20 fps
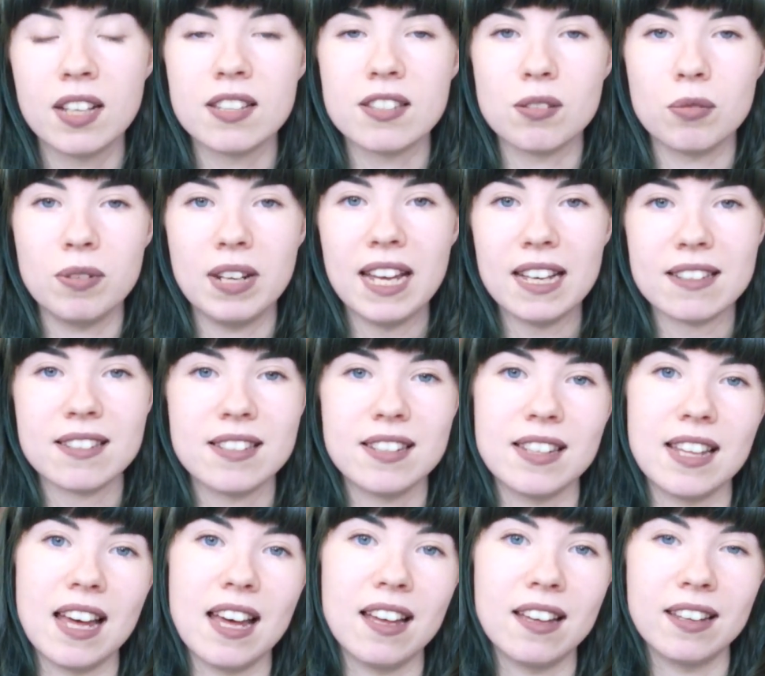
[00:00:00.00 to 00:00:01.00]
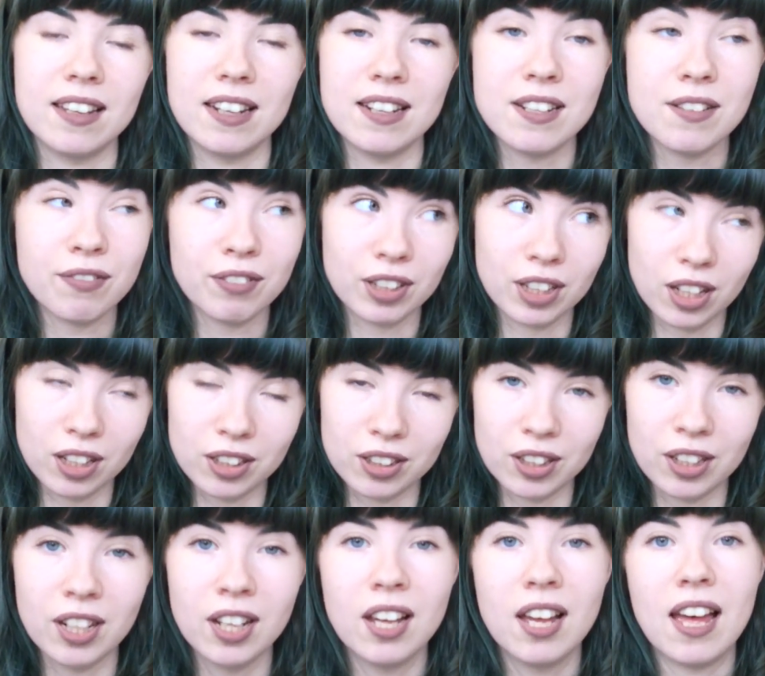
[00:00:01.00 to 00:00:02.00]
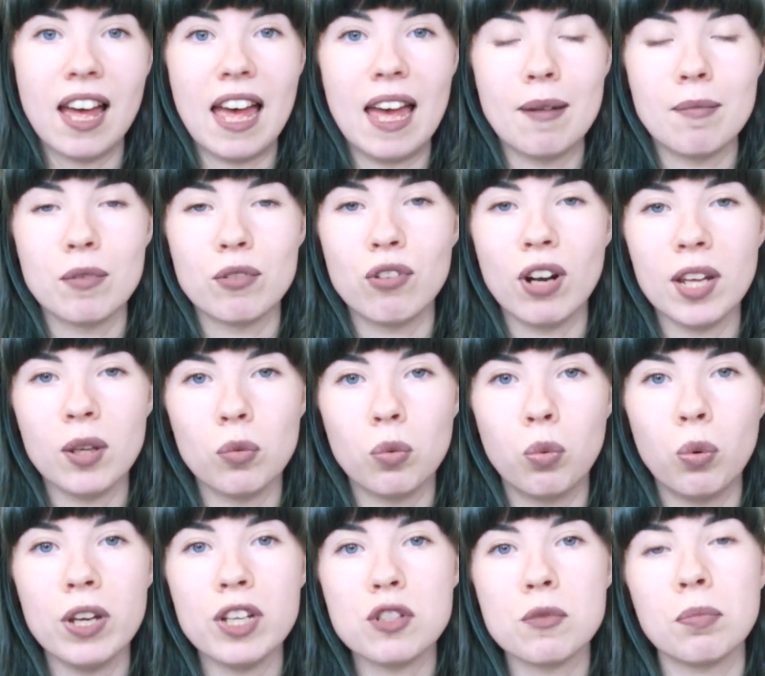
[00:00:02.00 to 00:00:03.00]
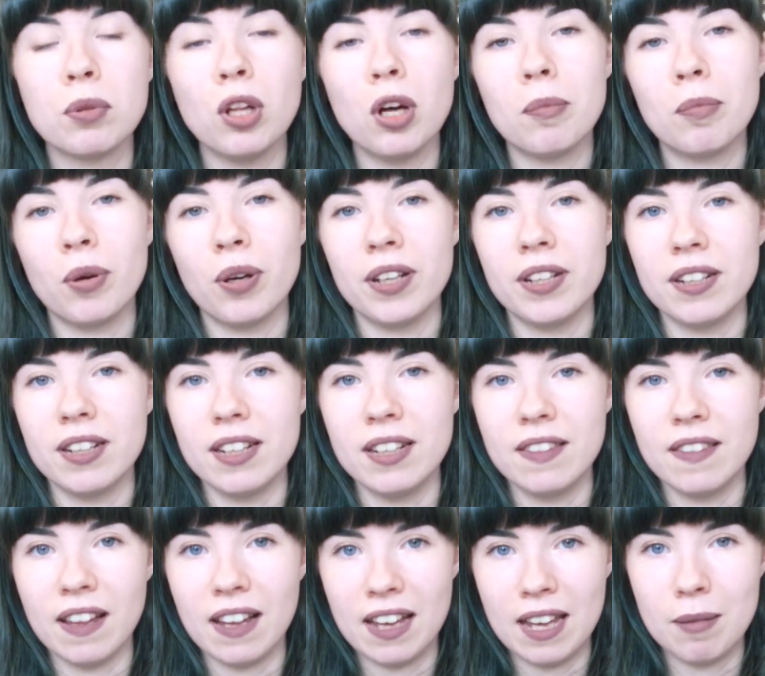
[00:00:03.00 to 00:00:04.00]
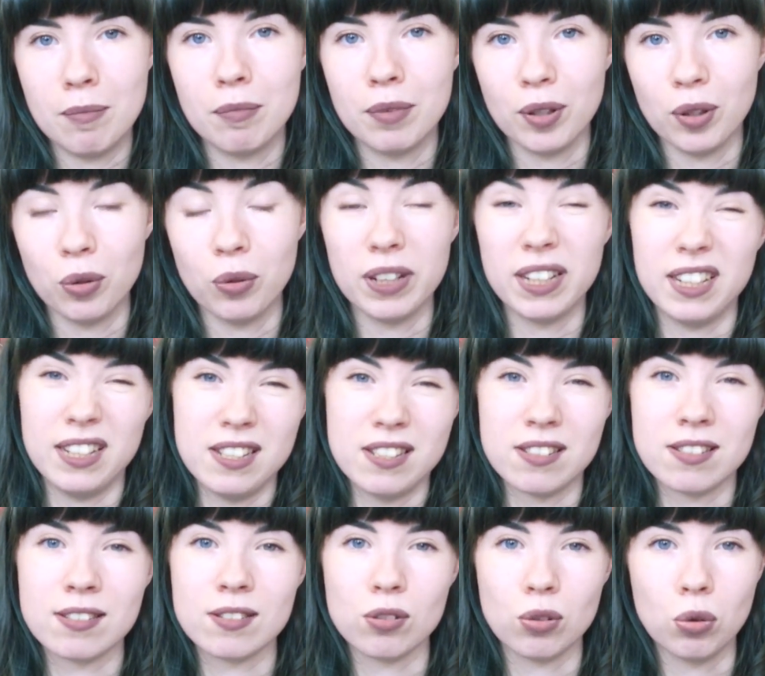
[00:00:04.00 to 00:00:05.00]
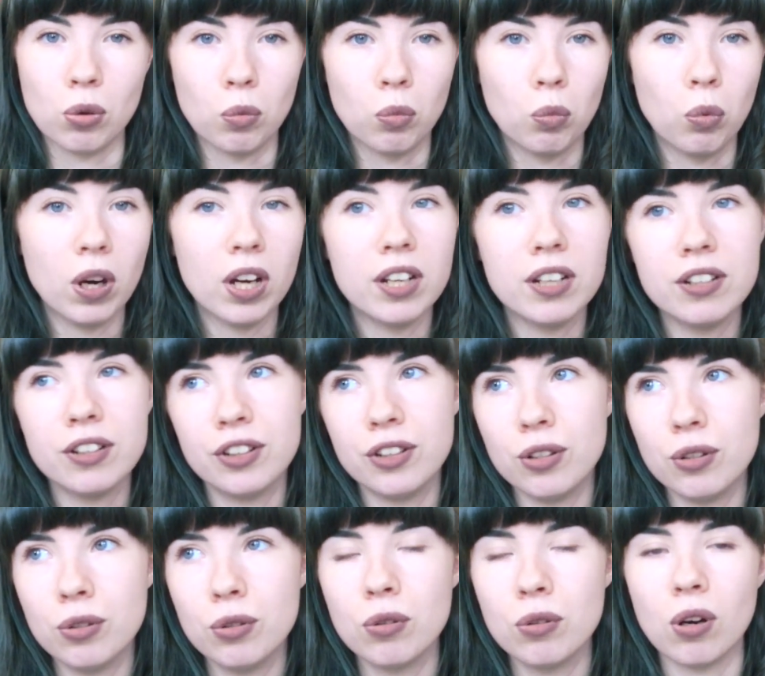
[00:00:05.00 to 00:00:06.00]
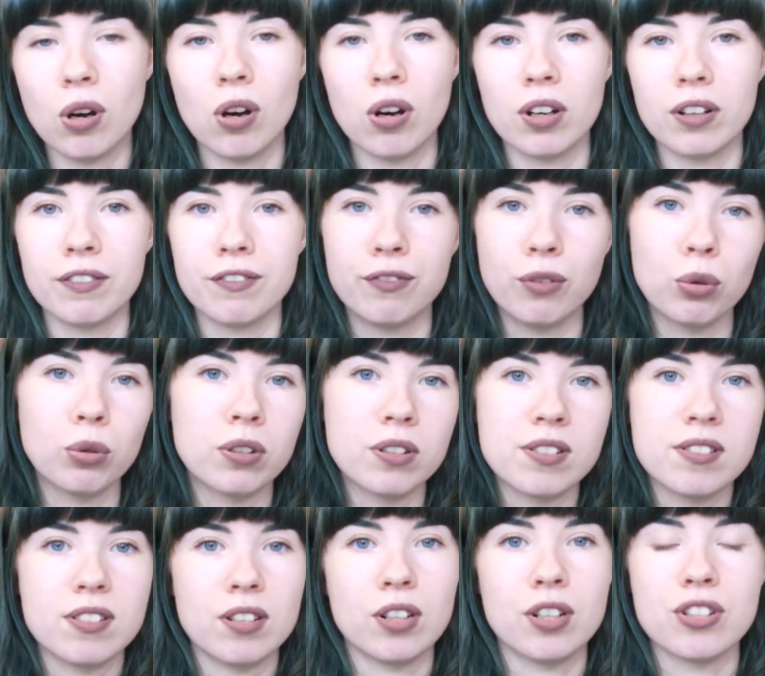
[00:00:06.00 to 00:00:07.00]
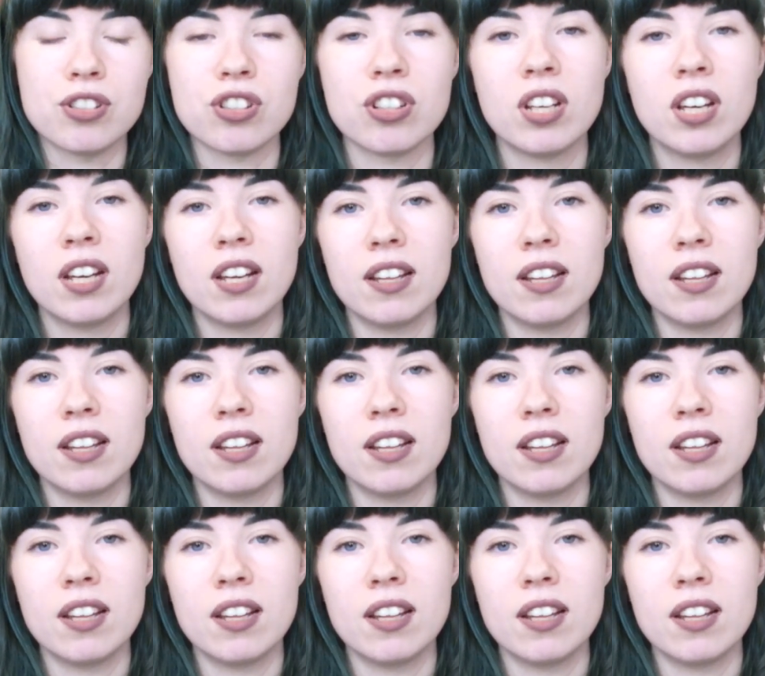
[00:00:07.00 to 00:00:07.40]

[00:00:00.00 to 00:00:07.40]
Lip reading: So next to that, in a different colour, write which plot point in that embryo it is. So 1, U, or 4, search.